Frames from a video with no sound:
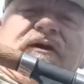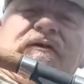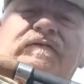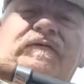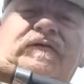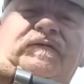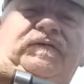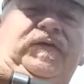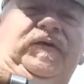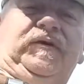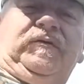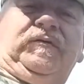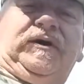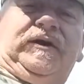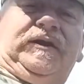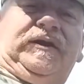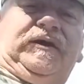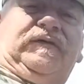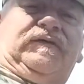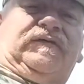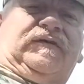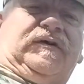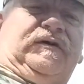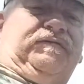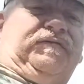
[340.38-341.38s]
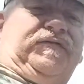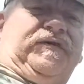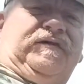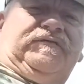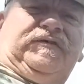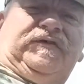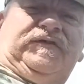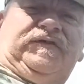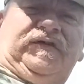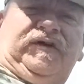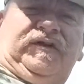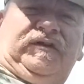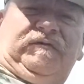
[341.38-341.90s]
review on this. I've never
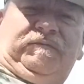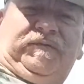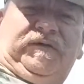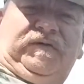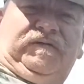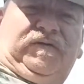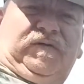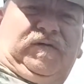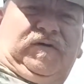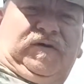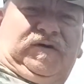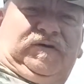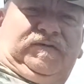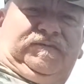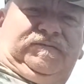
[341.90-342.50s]
seen it before.